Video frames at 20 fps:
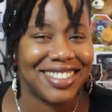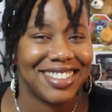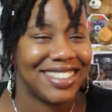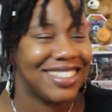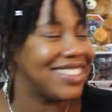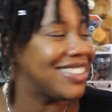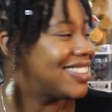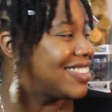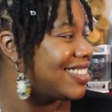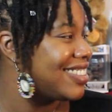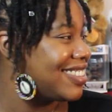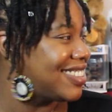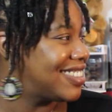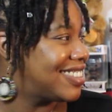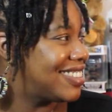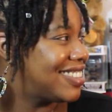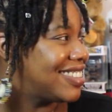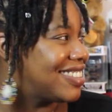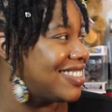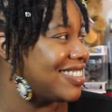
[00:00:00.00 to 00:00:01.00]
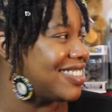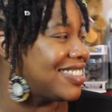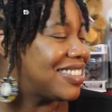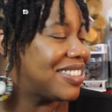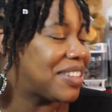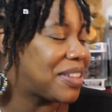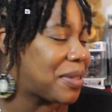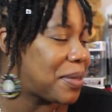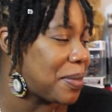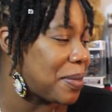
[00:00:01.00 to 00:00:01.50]

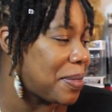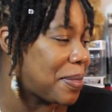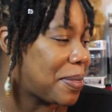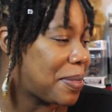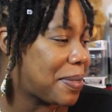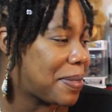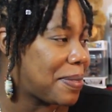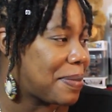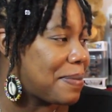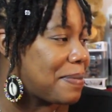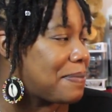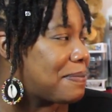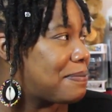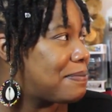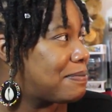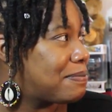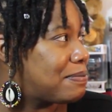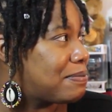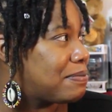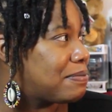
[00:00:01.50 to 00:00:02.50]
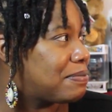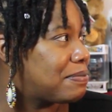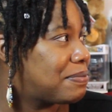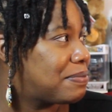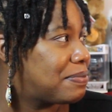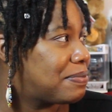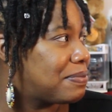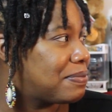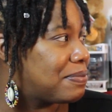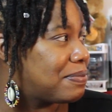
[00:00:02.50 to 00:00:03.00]

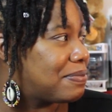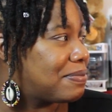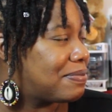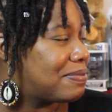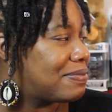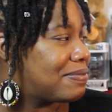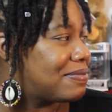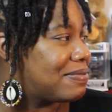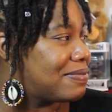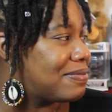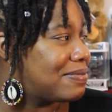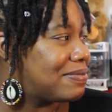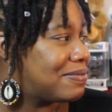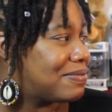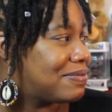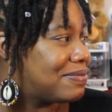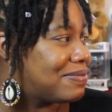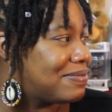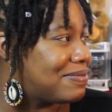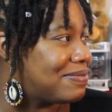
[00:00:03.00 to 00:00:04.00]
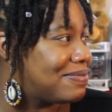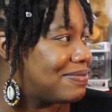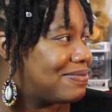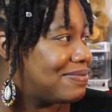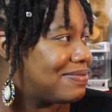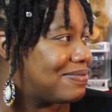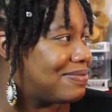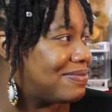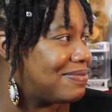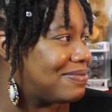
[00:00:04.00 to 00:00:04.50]

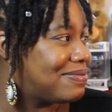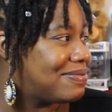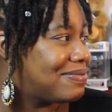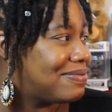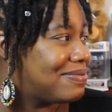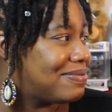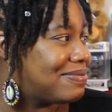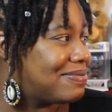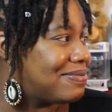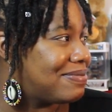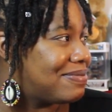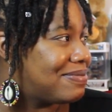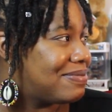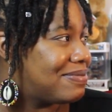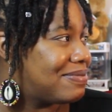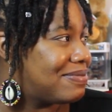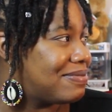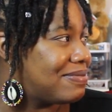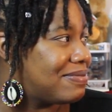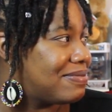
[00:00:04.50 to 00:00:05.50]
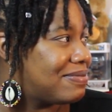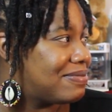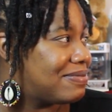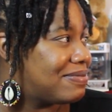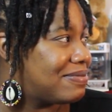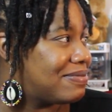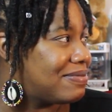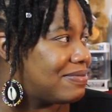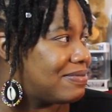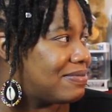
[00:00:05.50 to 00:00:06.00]

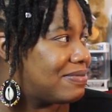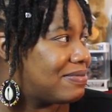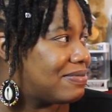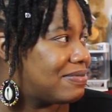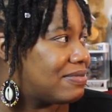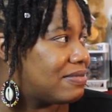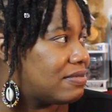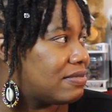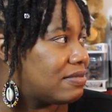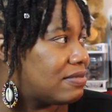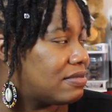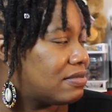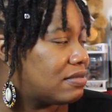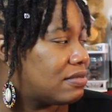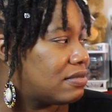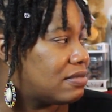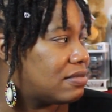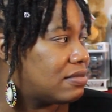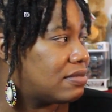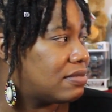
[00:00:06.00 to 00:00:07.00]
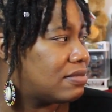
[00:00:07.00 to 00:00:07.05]
The person shown says nothing.